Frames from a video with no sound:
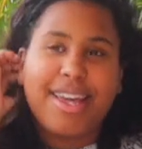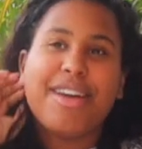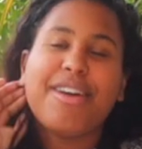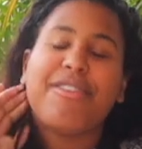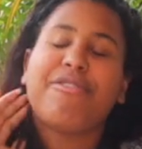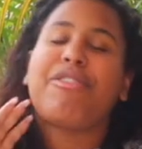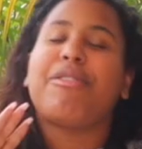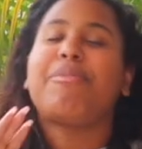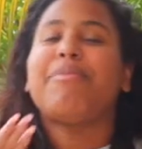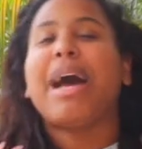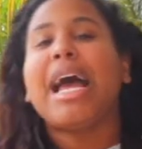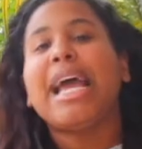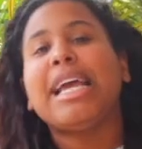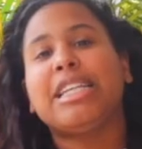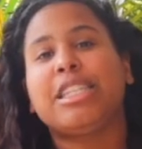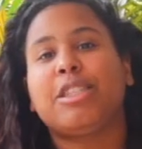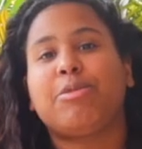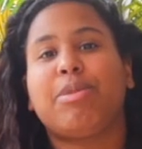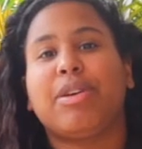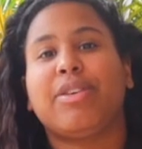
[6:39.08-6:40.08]
From my
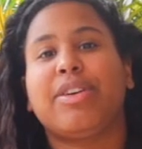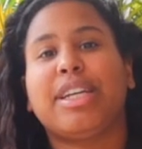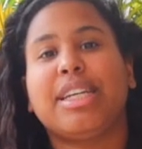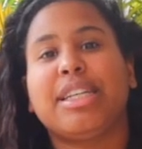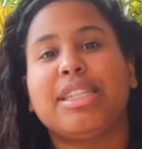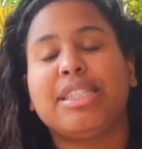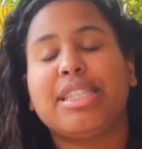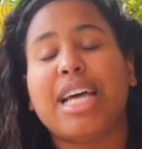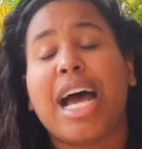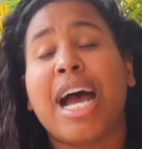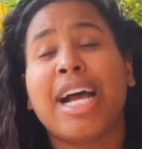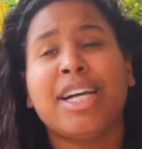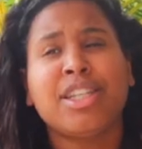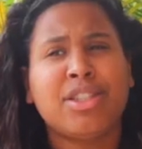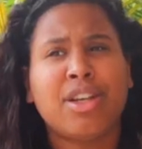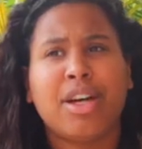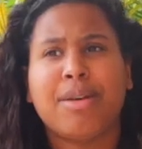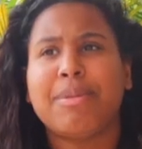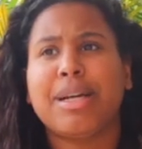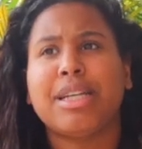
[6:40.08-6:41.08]
experience, I
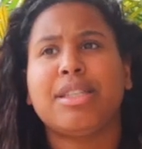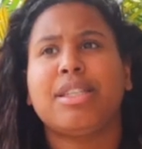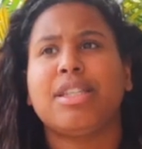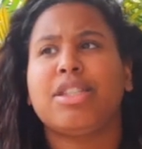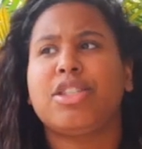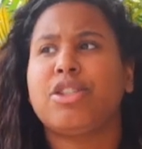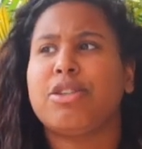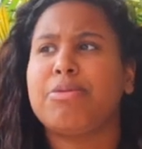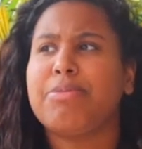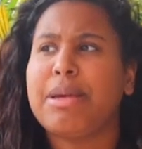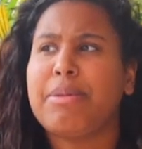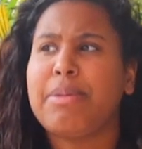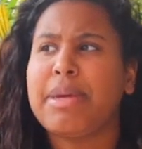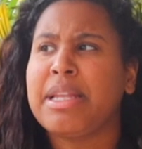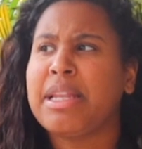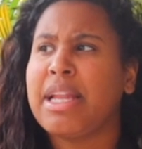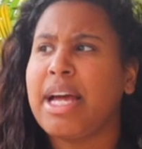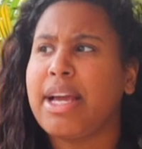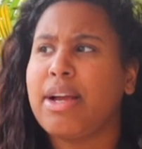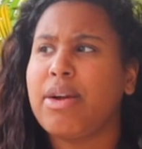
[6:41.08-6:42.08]
saw my sister maybe
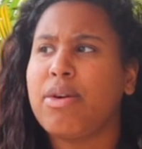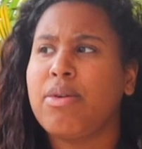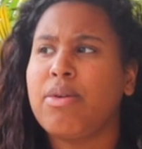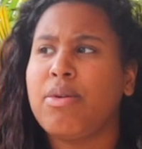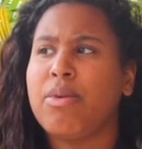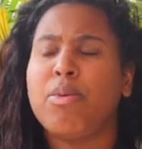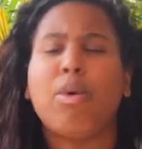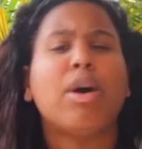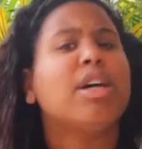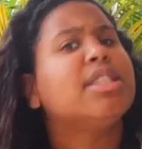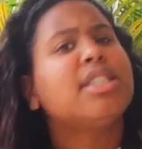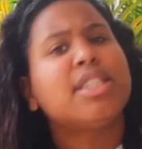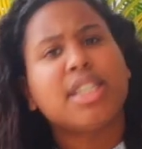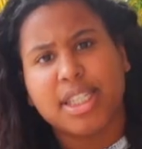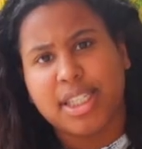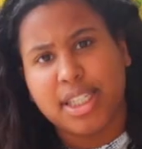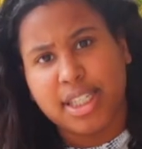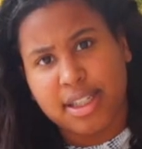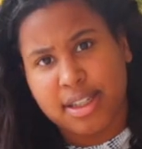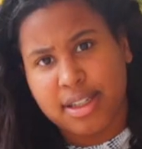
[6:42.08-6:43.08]
like once a
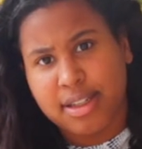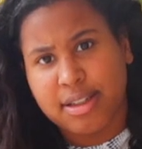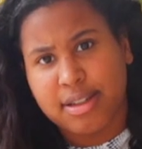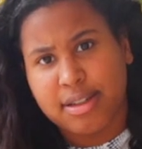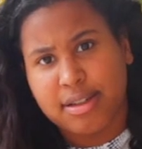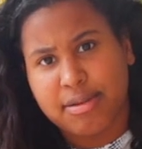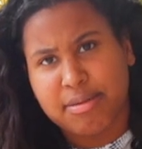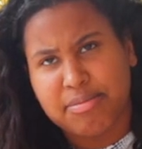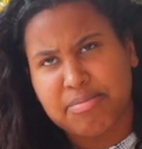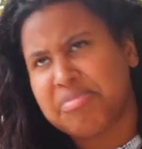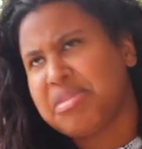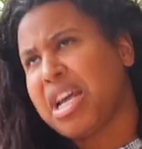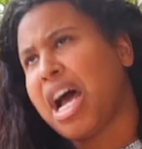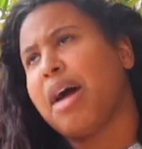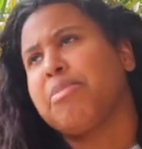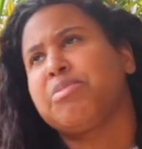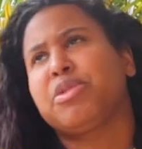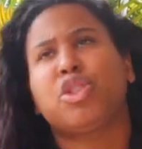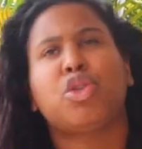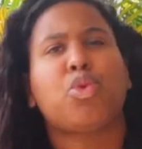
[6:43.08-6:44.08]
year,
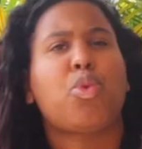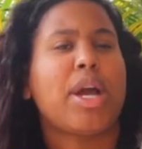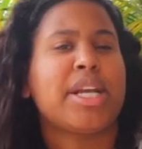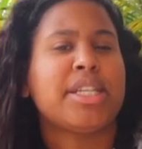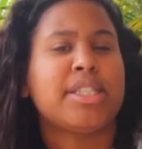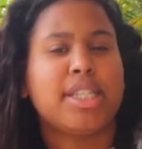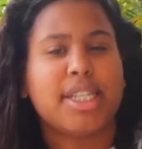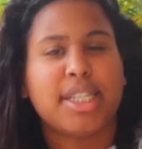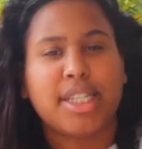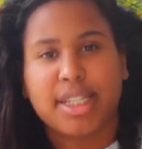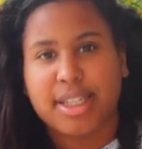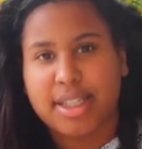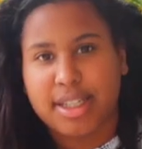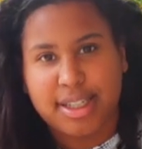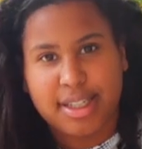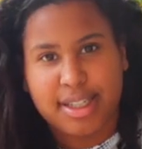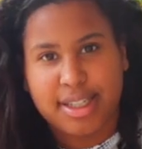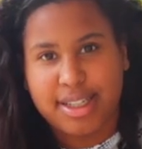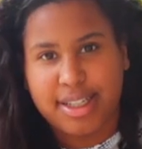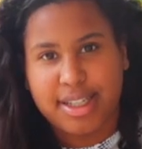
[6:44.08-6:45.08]
tops twice a year,
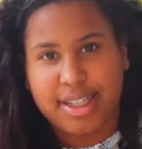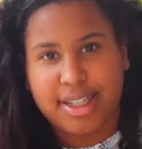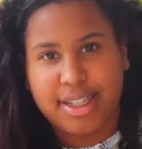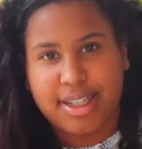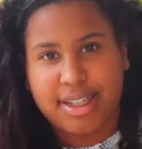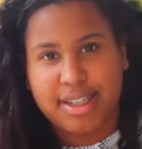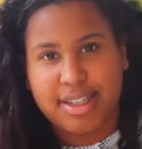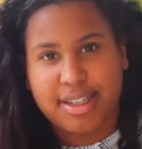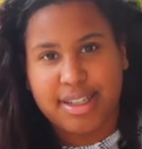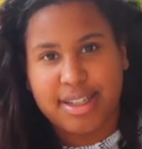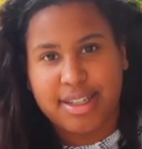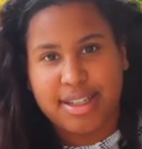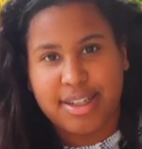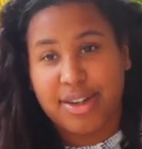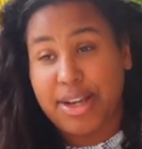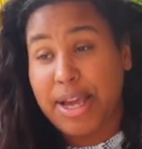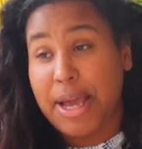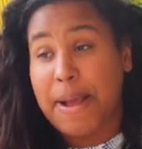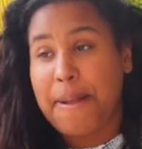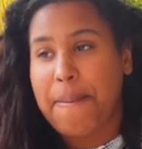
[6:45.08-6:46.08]

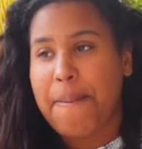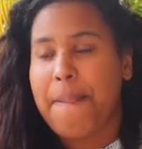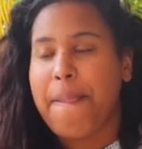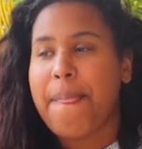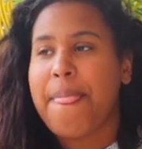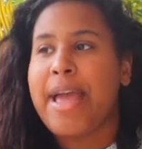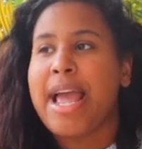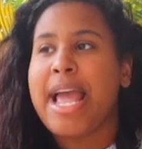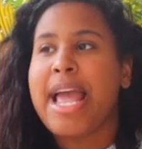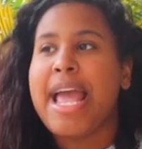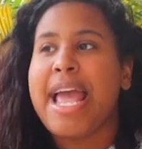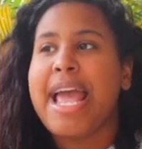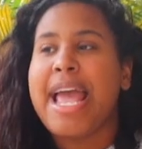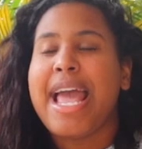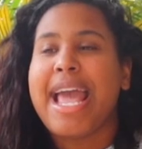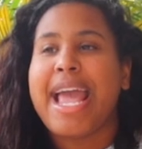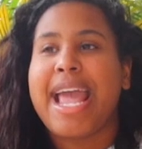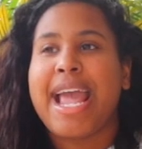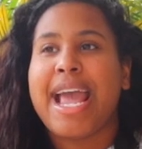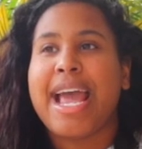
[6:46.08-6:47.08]
okay?
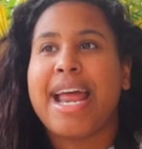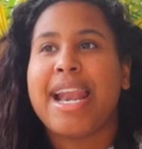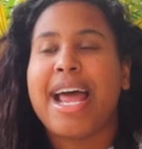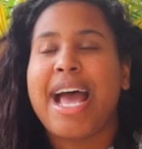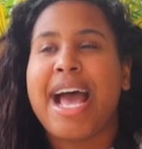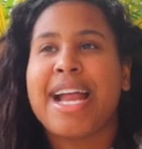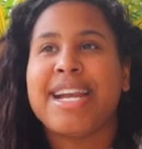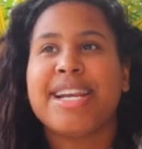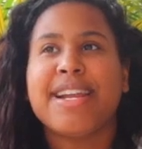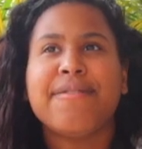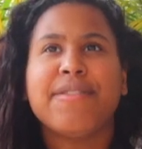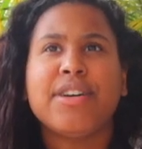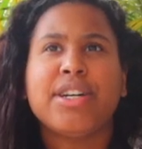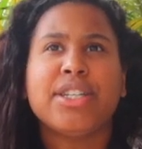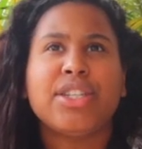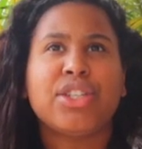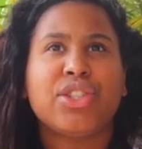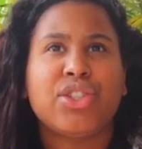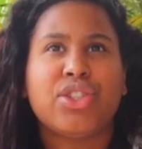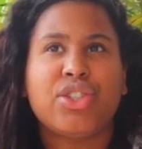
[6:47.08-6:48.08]
And I never
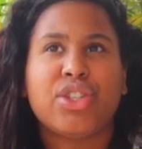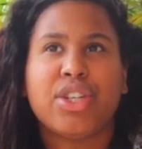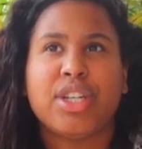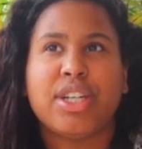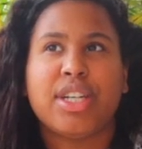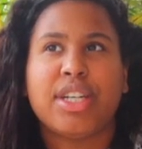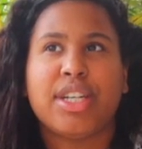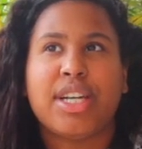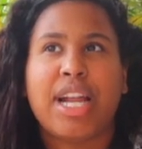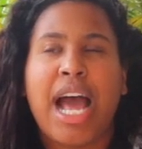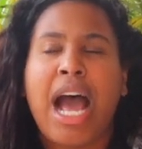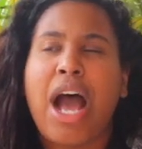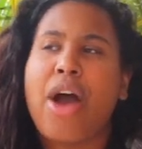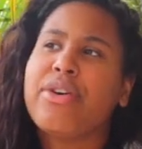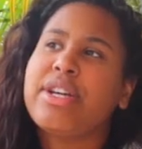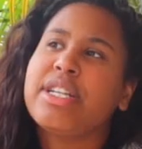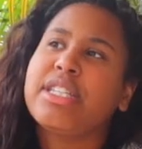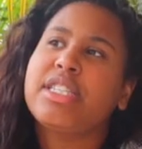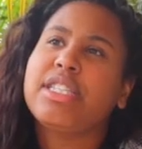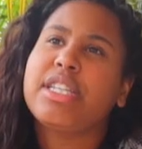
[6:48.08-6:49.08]
understood, how
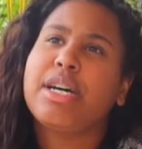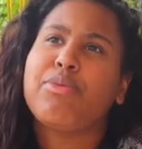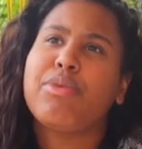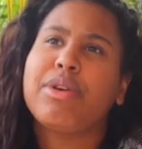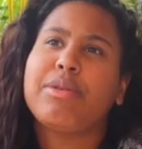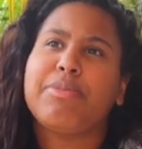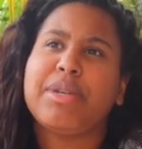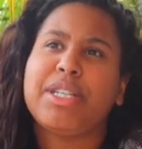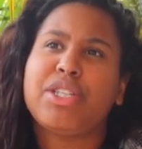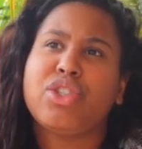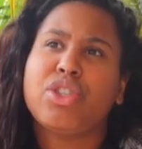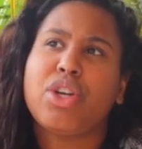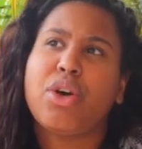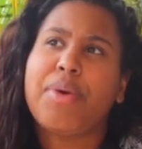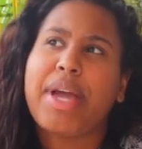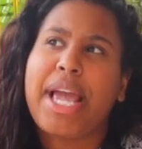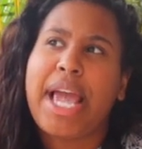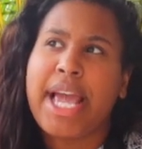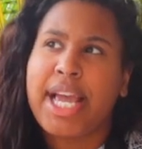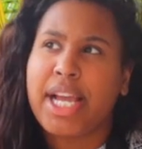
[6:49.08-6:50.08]
can someone be
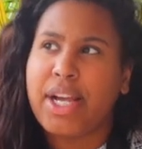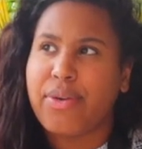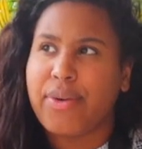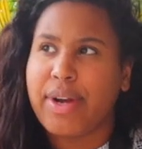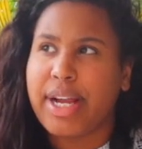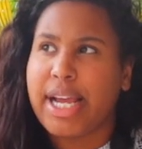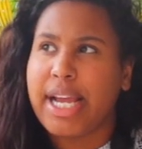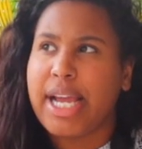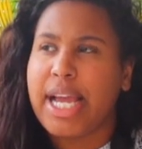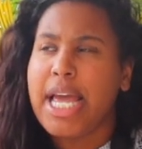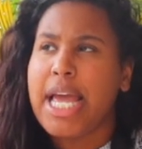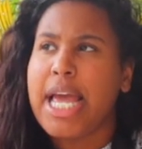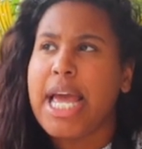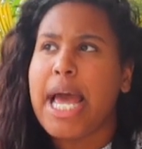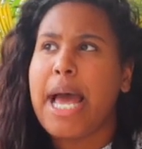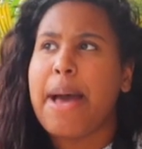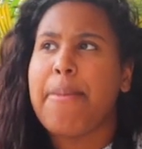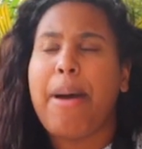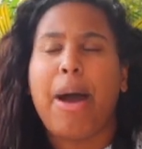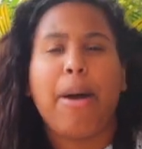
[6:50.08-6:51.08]
so angry
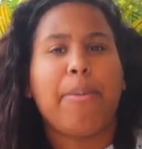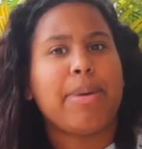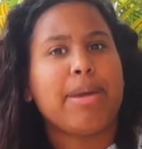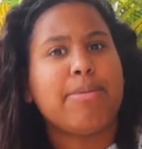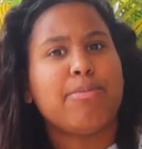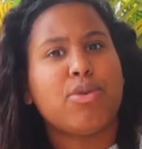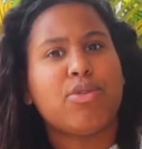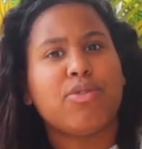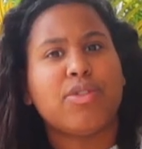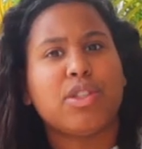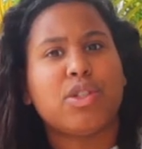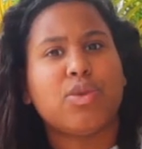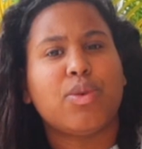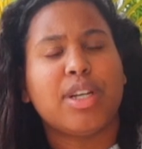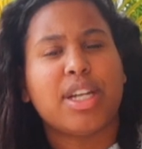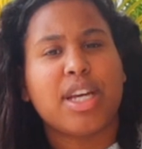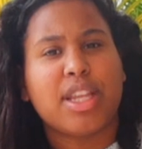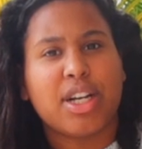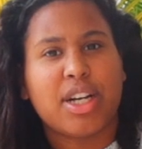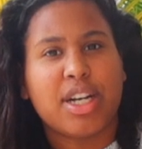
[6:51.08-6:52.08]
about me moving to
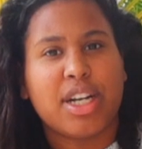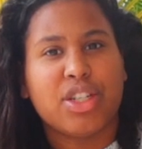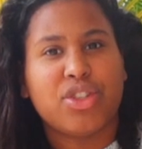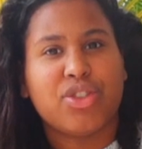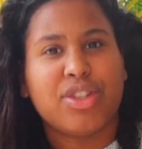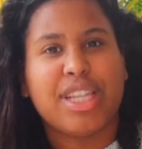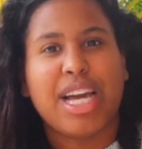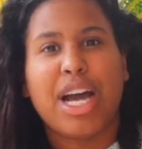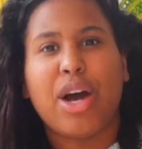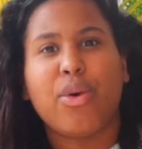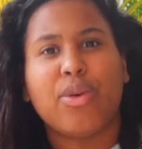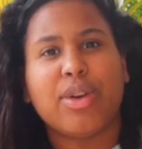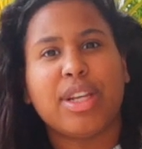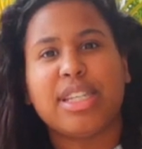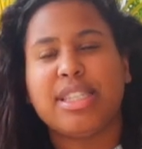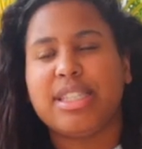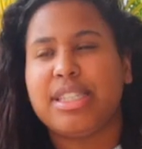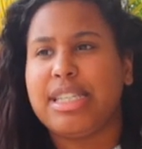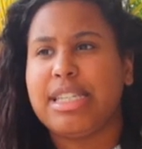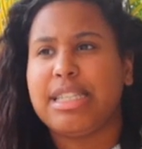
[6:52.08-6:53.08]
another country that
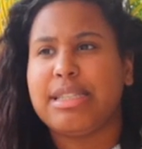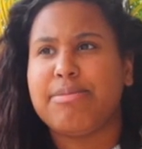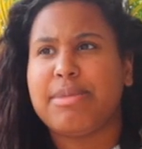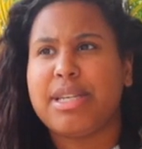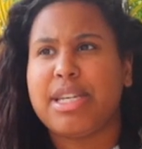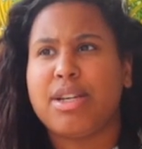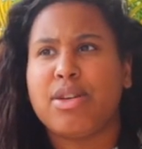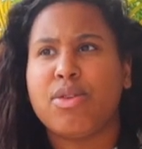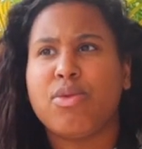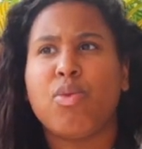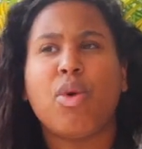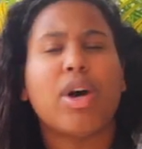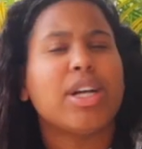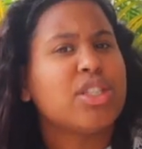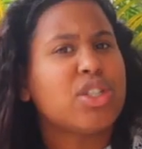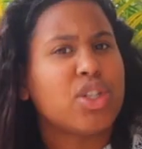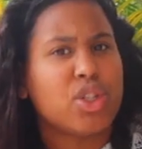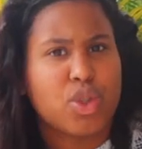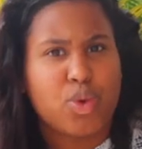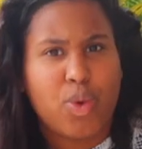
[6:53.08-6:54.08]
only sees me
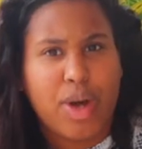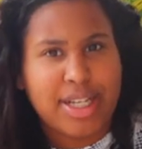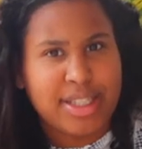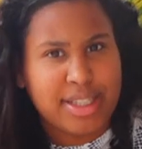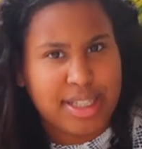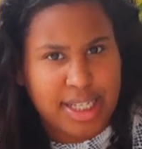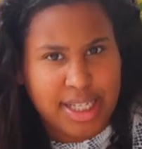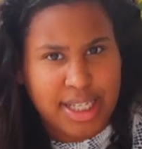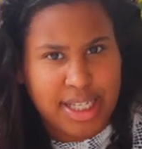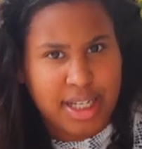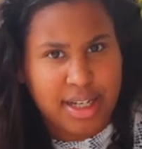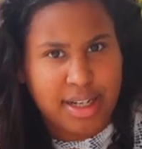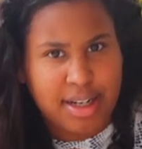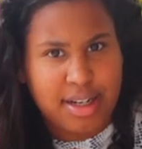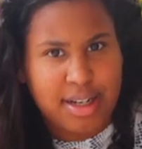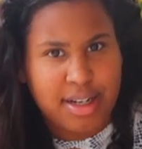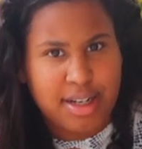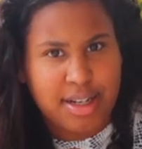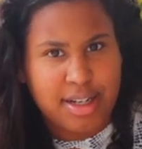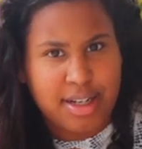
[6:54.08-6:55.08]
once or twice a year?